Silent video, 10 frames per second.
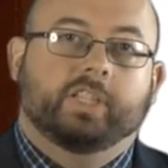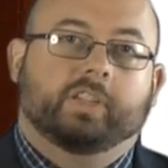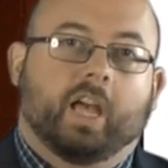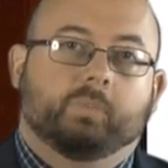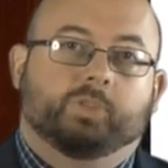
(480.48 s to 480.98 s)

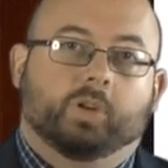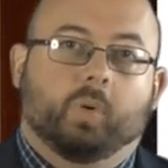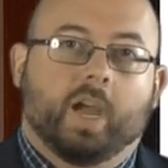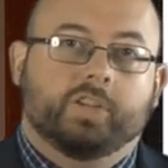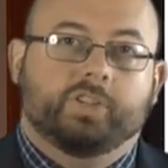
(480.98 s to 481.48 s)
come to
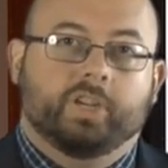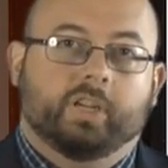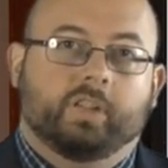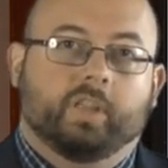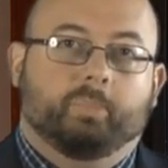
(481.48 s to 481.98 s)

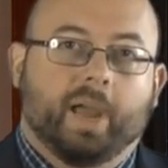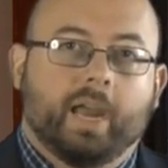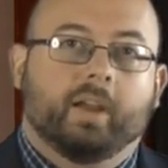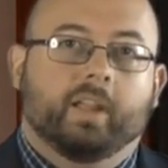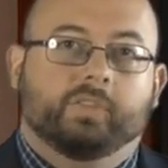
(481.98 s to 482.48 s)
question the
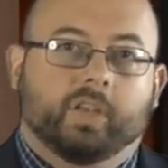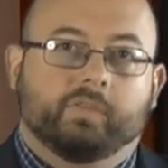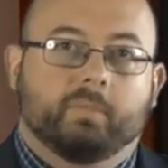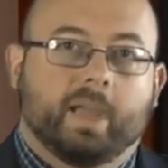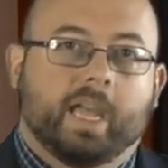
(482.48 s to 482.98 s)
parents of
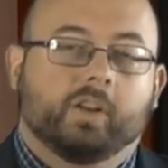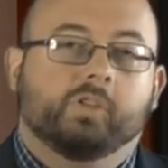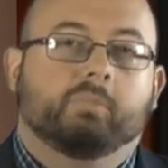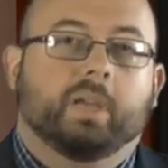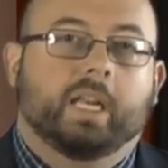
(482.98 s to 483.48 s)
the man
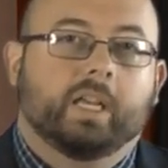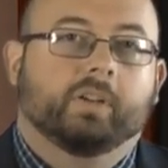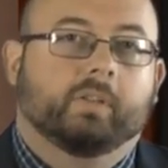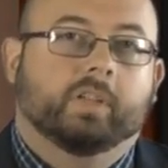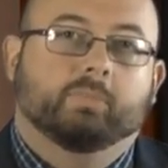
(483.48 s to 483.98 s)
who'd been
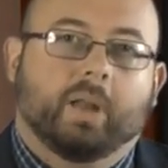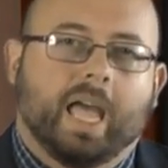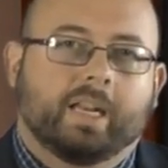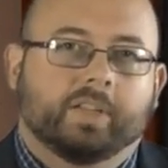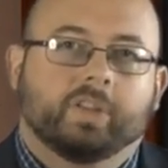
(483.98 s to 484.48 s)
healed of his
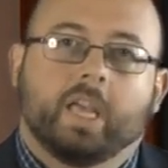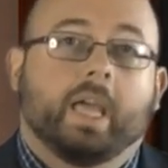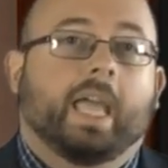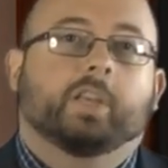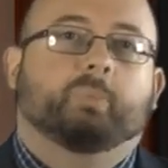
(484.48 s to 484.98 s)
blindness,
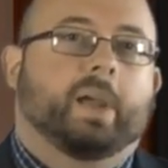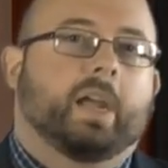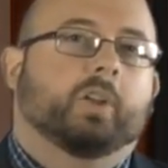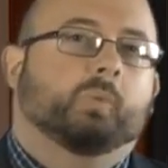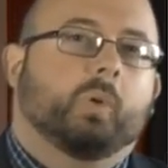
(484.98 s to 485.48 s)
his
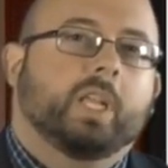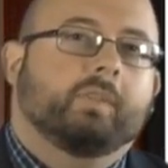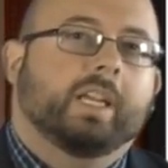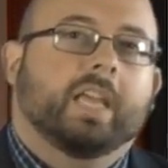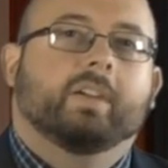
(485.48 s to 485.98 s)
parents won't
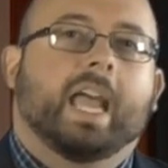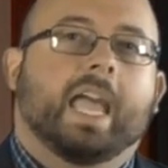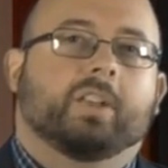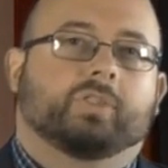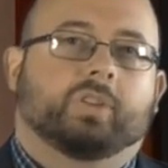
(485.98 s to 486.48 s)
even give an
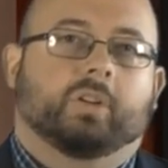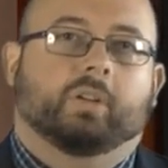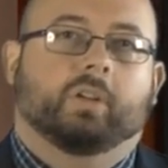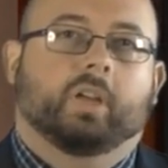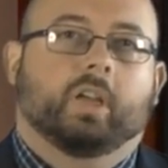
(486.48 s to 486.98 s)

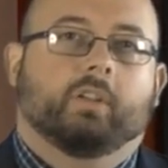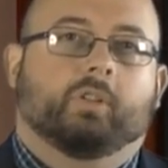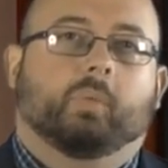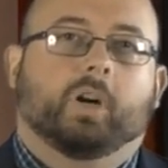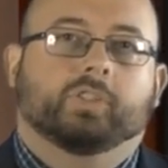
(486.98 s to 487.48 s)
answer
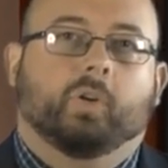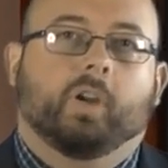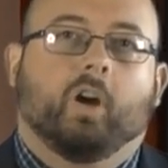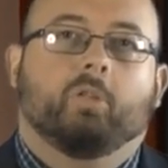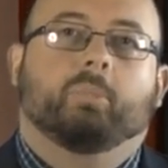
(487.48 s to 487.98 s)
for what's
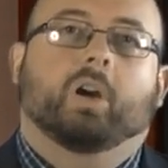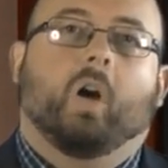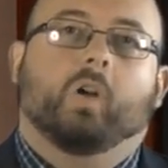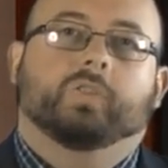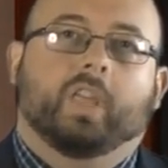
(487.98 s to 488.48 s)
going on
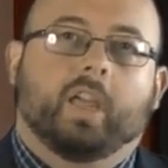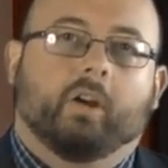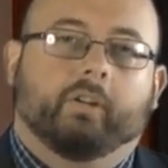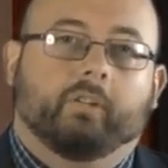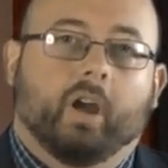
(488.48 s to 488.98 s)
because they
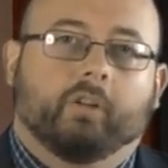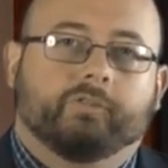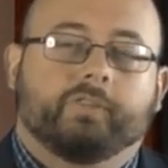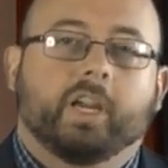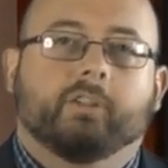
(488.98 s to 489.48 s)
are
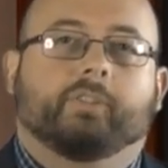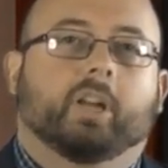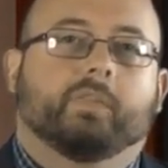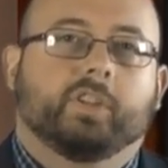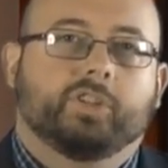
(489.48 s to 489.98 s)
fearful
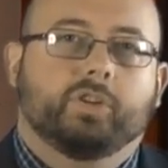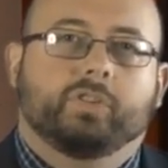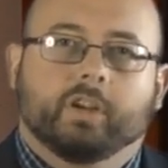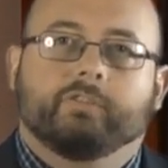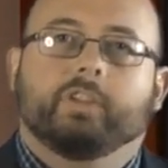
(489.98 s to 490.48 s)
of the Jews.
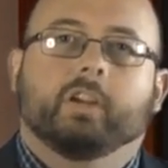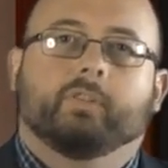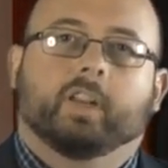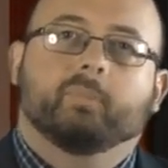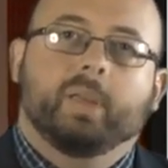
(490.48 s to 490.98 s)
They're
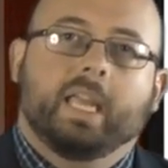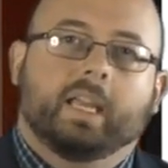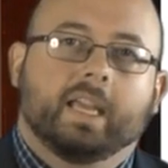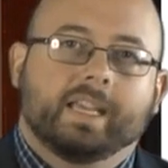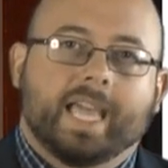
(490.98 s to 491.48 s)
fearful of
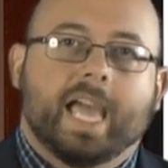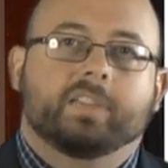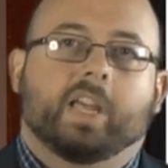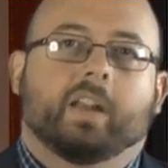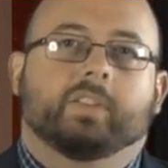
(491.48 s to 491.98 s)
being
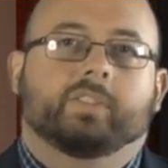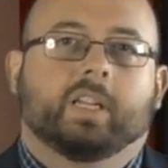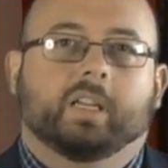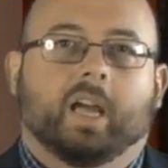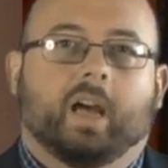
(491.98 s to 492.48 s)
cast out of the
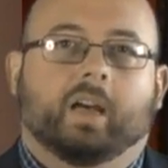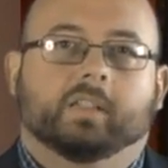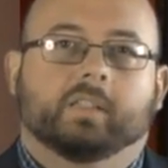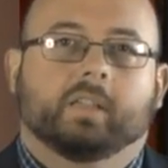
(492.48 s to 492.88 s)
synagogue.